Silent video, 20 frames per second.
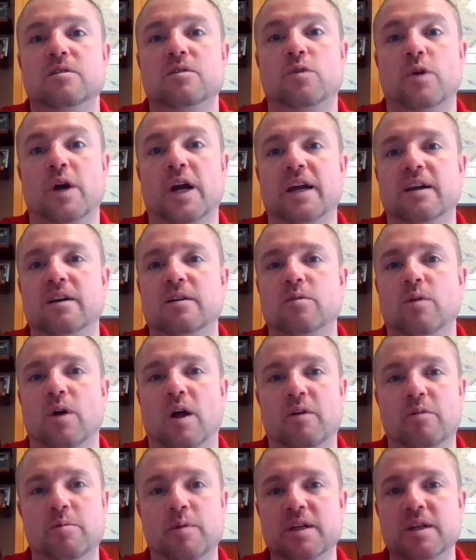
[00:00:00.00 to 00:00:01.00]
Great.
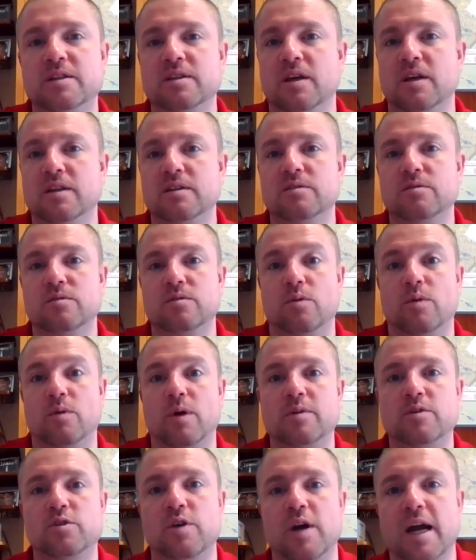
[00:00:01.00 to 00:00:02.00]
Well, everybody's on the
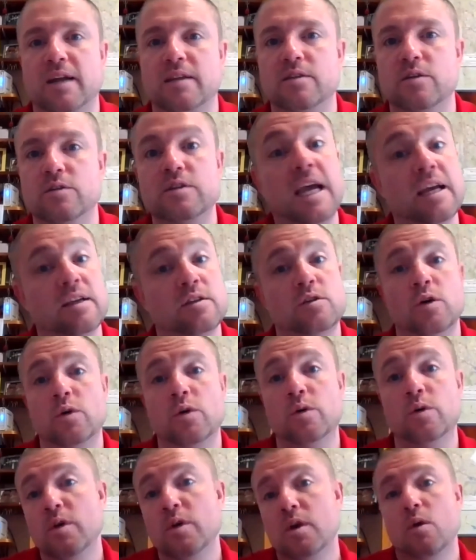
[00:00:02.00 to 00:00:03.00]
right track. Yeah,
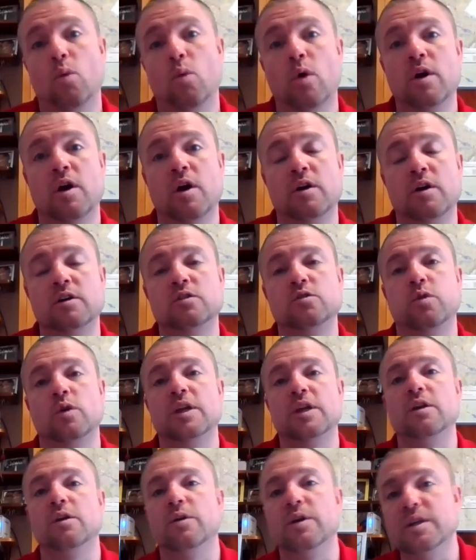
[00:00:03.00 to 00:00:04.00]
so 120
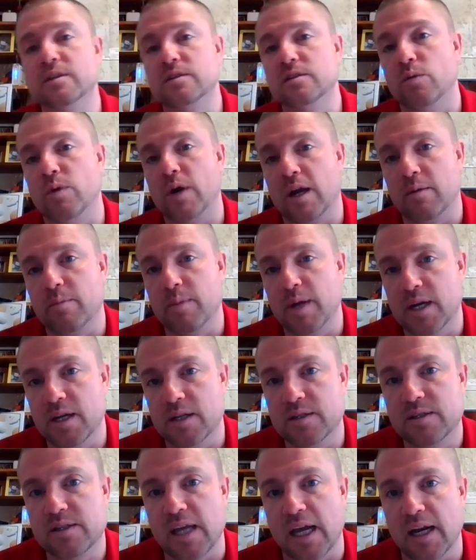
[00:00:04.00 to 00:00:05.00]
degrees is the
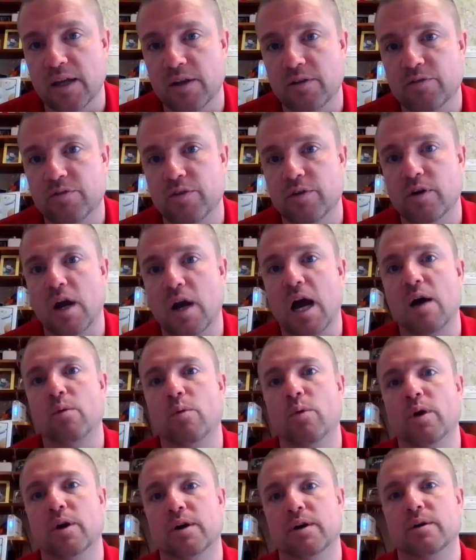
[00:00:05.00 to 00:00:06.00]
recommended setting for a hot
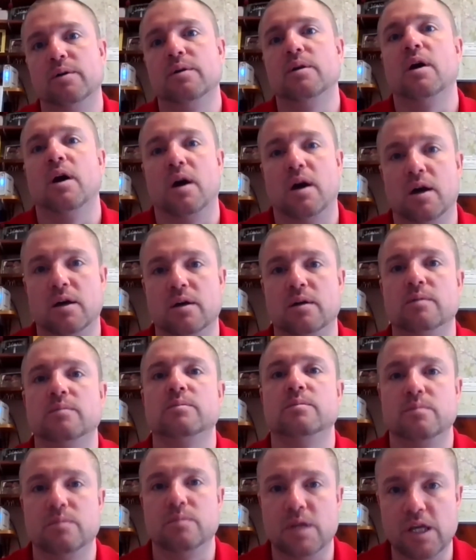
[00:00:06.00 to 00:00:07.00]
water
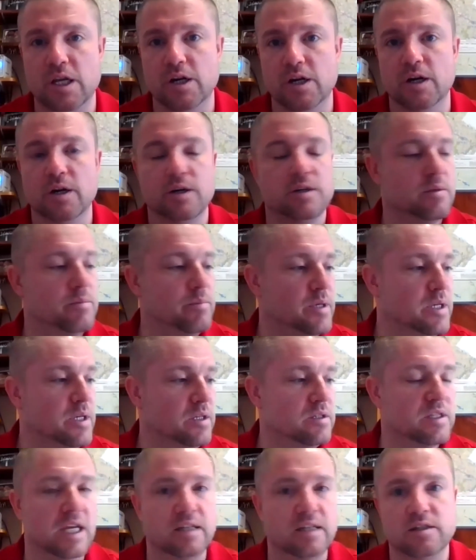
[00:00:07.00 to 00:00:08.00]
heater to be
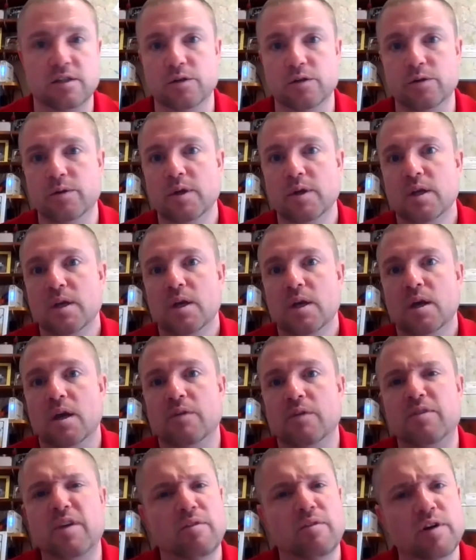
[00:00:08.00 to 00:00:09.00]
set to.
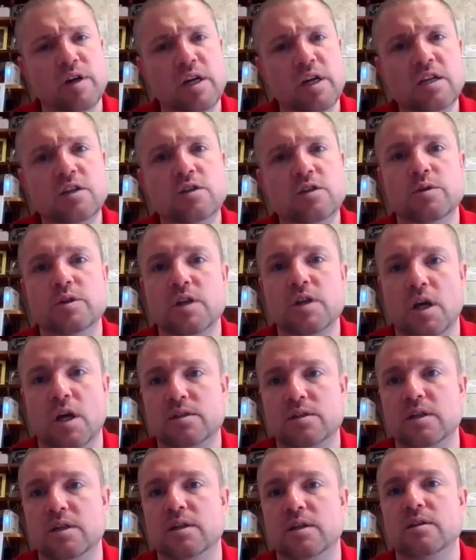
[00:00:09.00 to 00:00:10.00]
If you ever need to
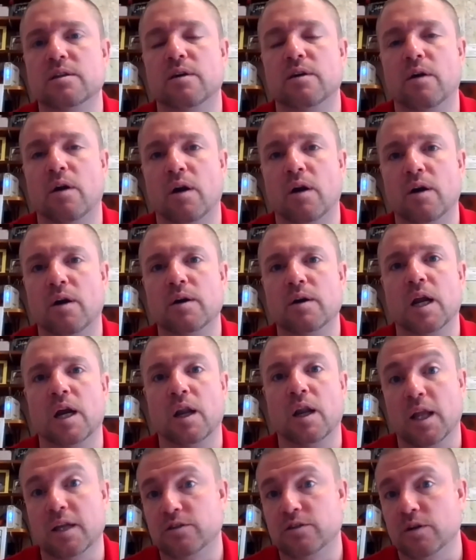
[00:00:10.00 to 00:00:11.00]
adjust it, there are an
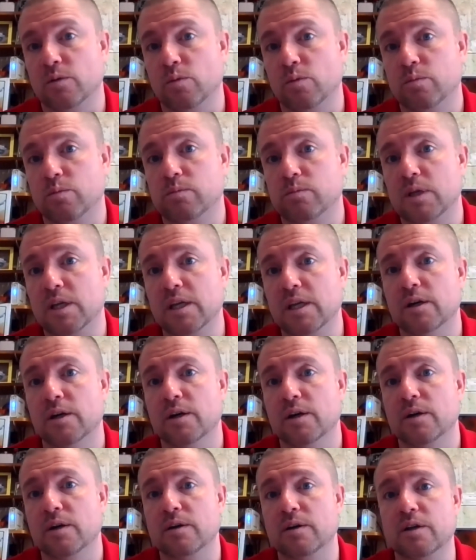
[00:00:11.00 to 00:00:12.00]
electric
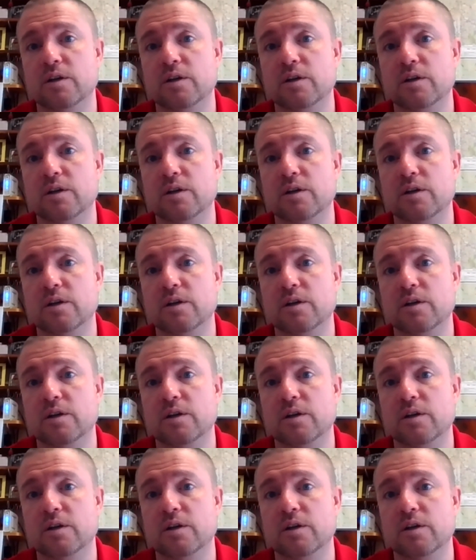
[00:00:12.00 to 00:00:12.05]
heater.